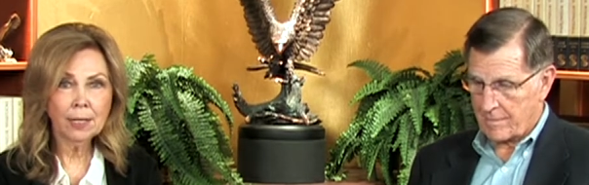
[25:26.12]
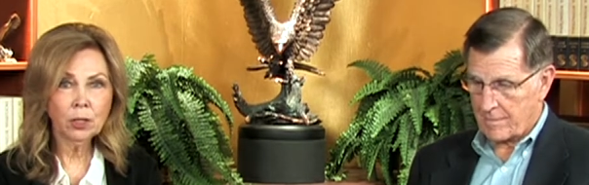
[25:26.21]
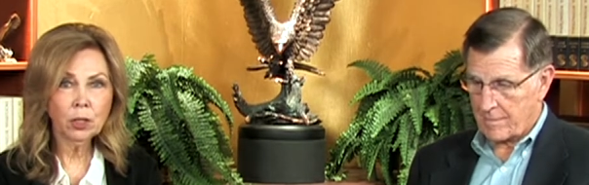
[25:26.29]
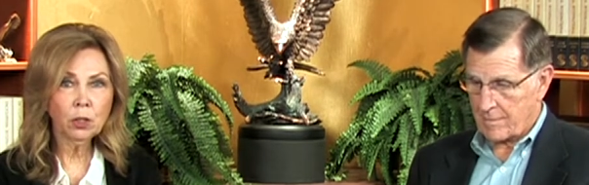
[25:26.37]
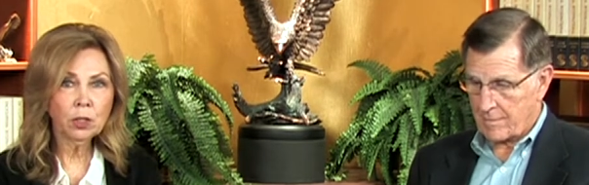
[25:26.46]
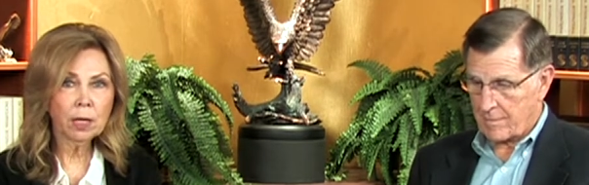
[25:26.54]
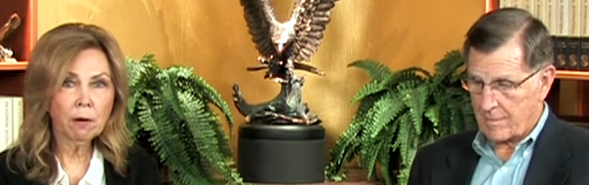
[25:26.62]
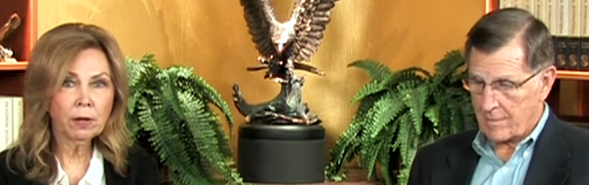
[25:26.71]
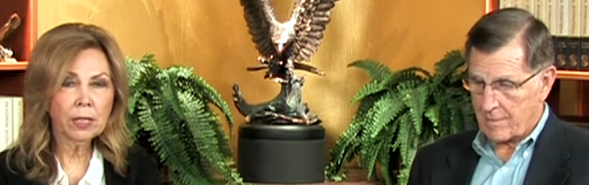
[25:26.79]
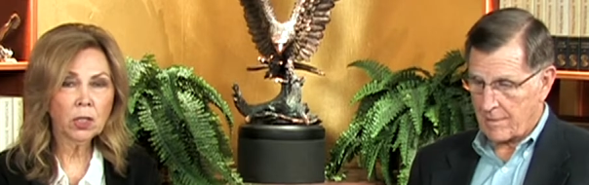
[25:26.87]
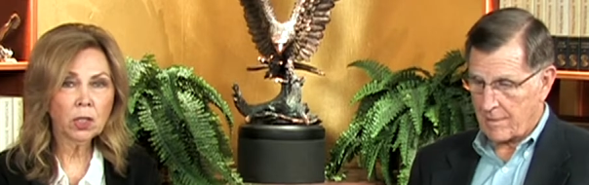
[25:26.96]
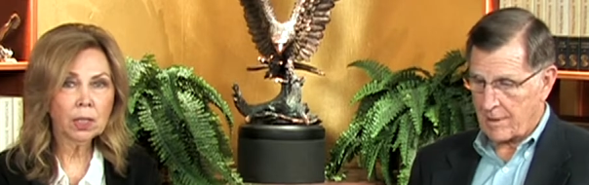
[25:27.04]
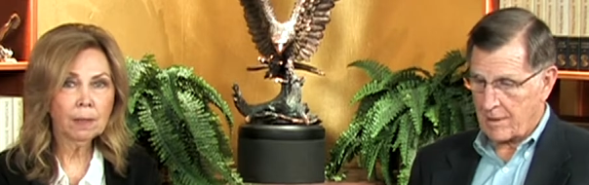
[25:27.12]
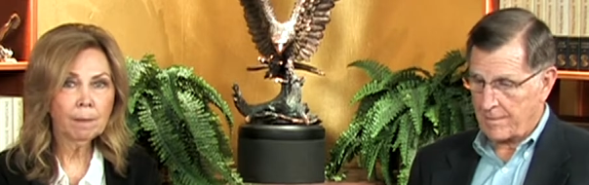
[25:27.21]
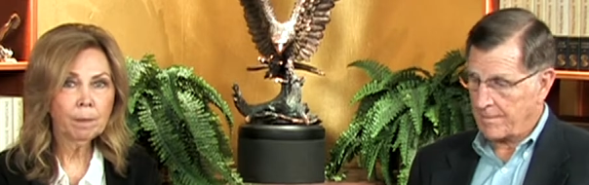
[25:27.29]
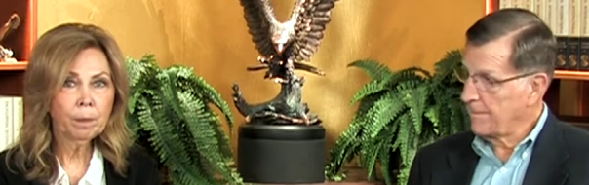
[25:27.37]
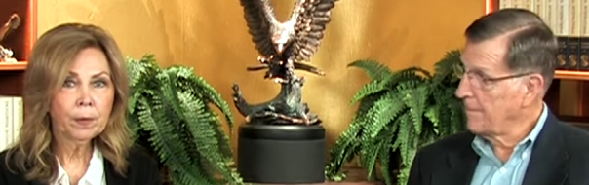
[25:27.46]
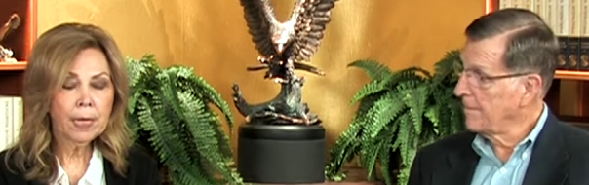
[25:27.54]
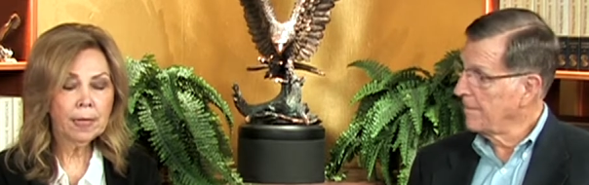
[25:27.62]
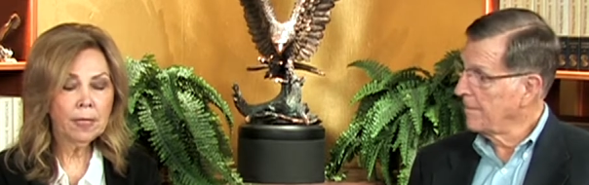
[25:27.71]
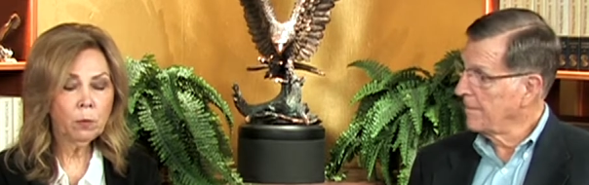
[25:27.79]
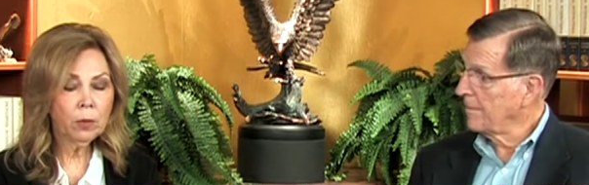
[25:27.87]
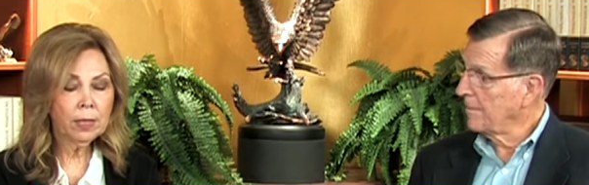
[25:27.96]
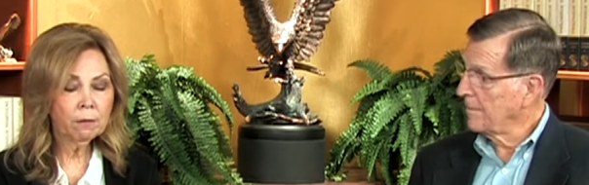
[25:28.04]
Speaker 1: unto salvation. Uh -huh. And
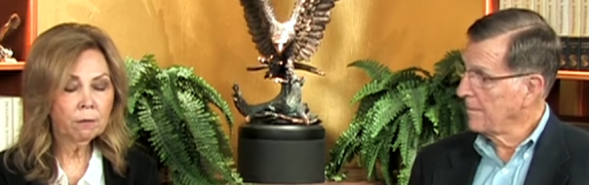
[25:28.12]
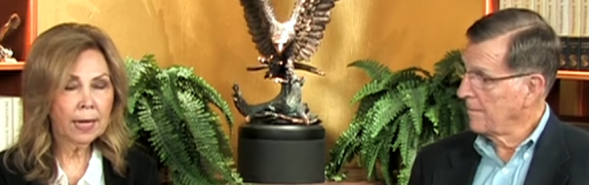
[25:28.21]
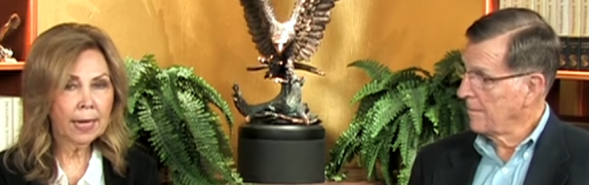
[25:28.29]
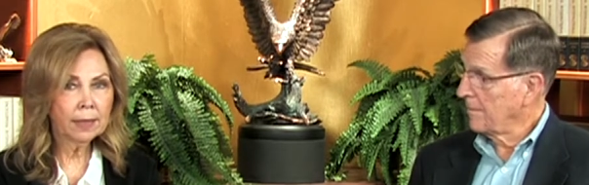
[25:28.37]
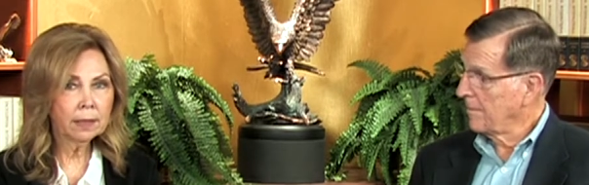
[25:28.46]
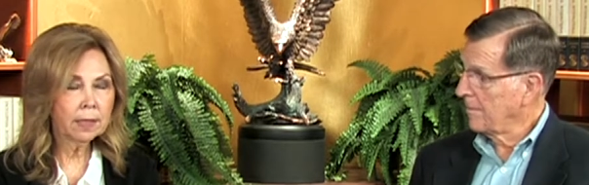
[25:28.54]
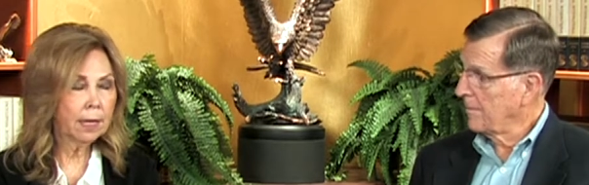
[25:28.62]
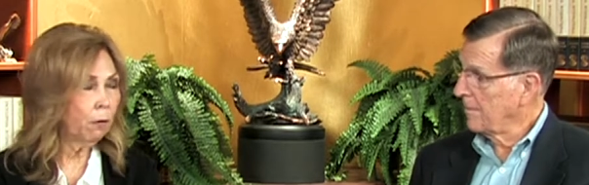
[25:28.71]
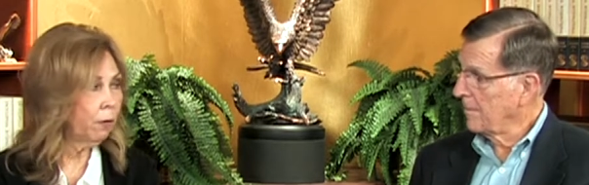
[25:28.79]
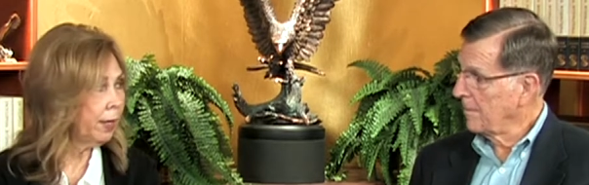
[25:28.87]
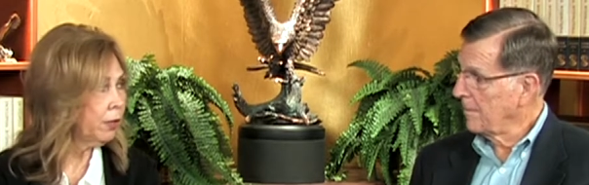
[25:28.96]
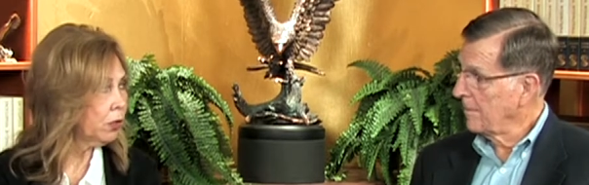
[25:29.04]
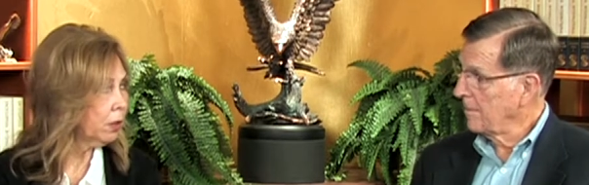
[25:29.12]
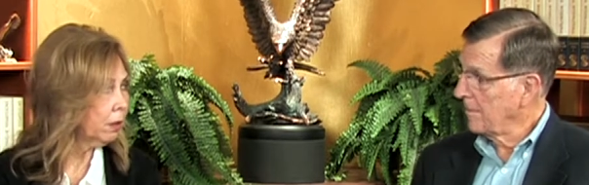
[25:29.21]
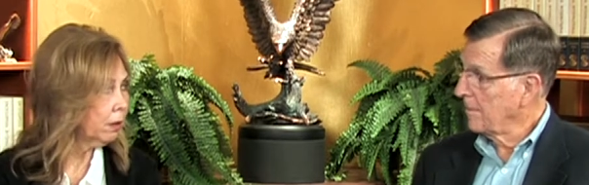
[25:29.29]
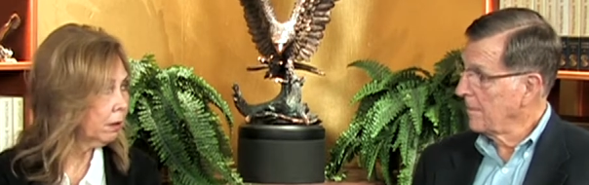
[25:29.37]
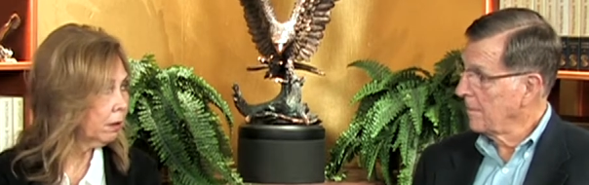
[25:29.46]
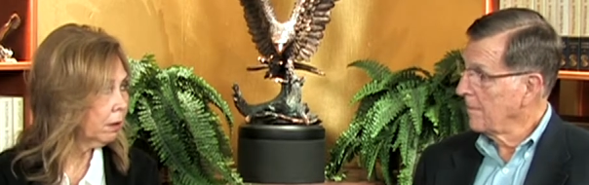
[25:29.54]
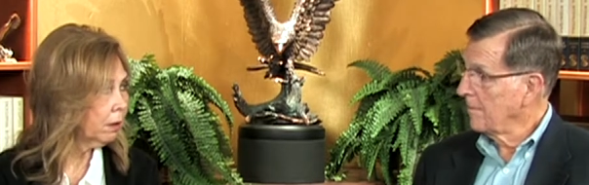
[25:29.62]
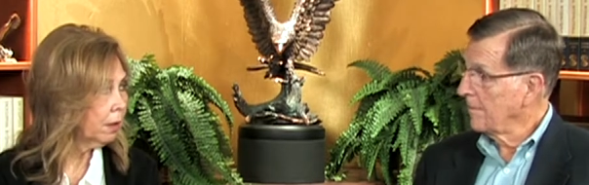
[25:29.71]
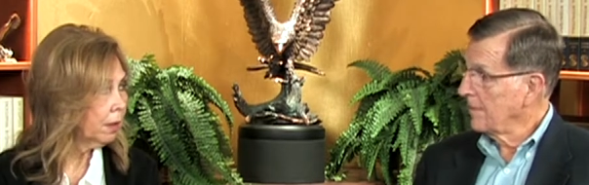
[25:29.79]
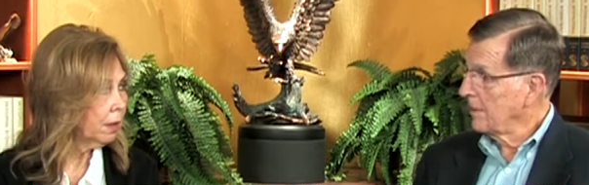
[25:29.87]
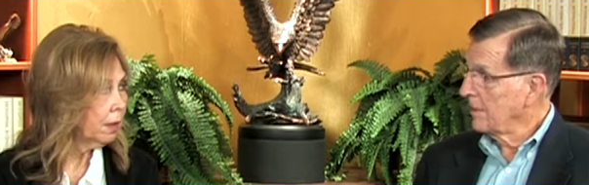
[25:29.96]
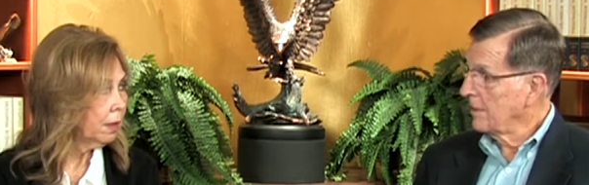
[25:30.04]
then we define salvation
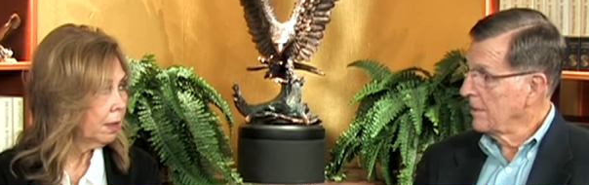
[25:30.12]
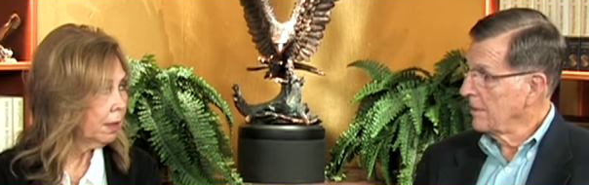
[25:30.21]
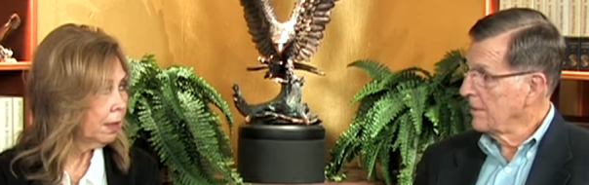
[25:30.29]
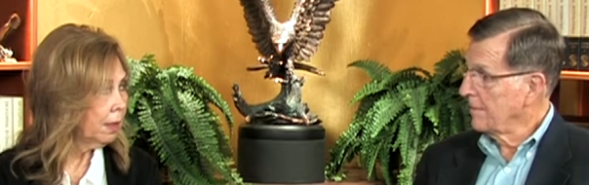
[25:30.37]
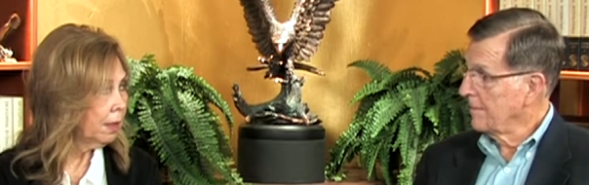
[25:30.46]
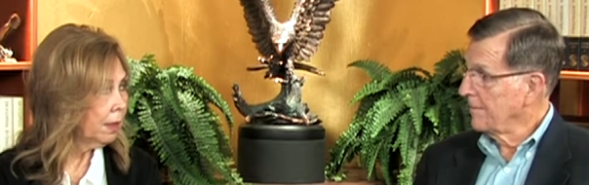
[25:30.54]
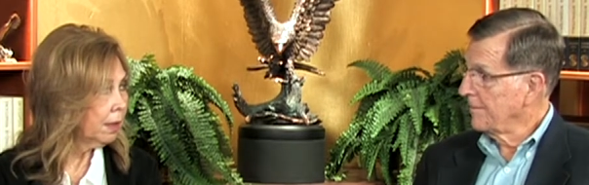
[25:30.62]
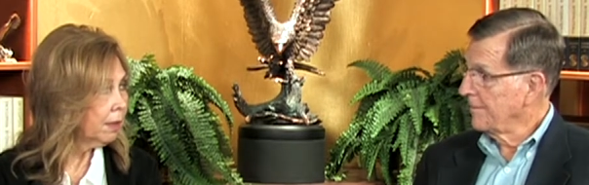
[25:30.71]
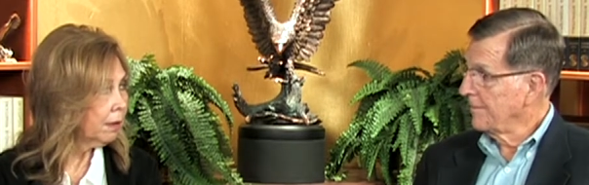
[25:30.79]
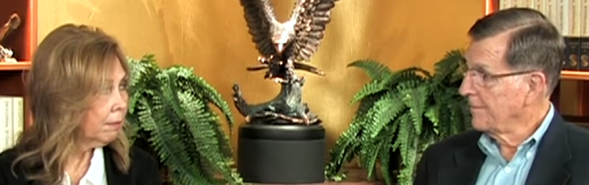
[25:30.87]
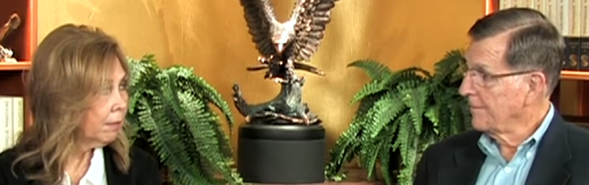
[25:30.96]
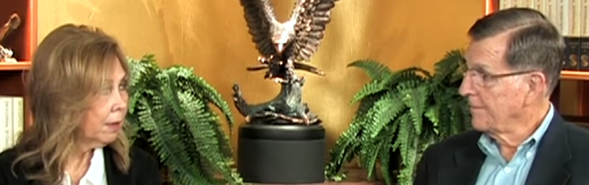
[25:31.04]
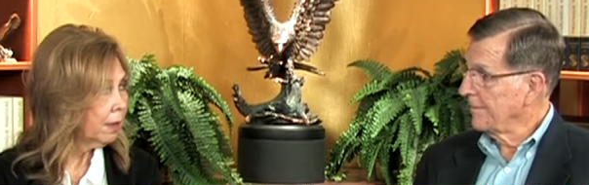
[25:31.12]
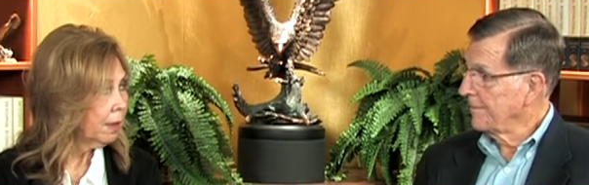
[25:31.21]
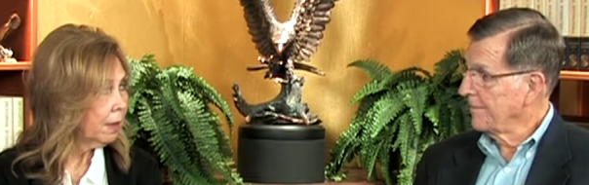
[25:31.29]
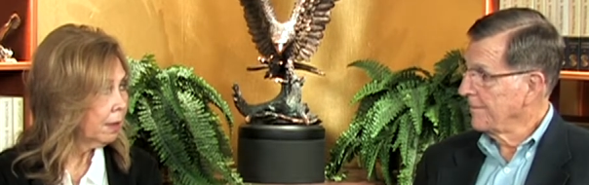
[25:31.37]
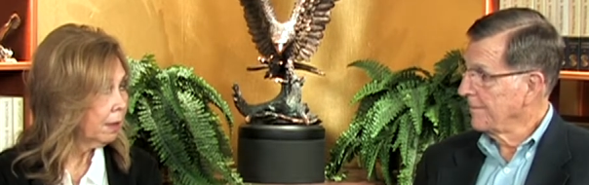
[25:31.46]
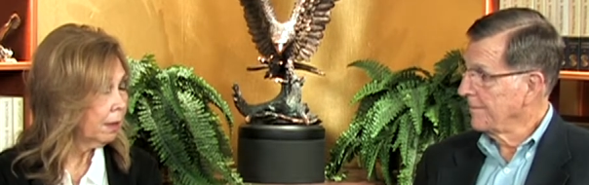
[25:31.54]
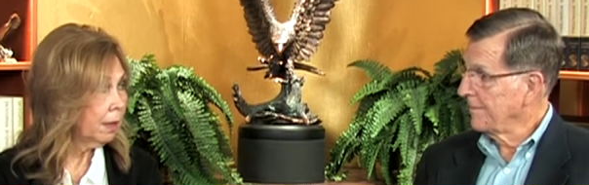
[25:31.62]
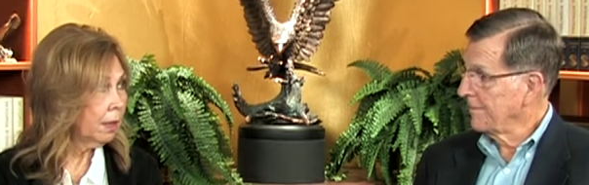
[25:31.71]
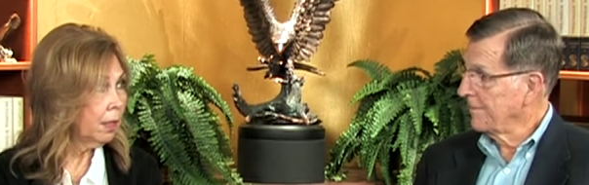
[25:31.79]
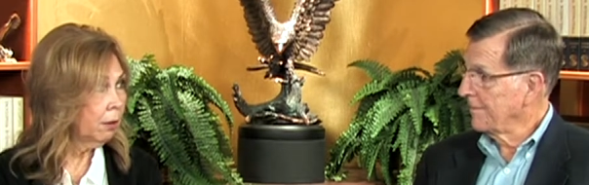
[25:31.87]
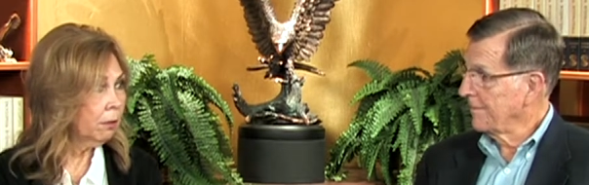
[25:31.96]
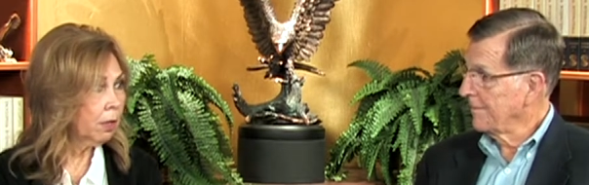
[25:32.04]
is,
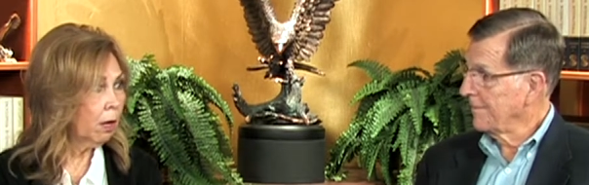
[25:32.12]
you know, it's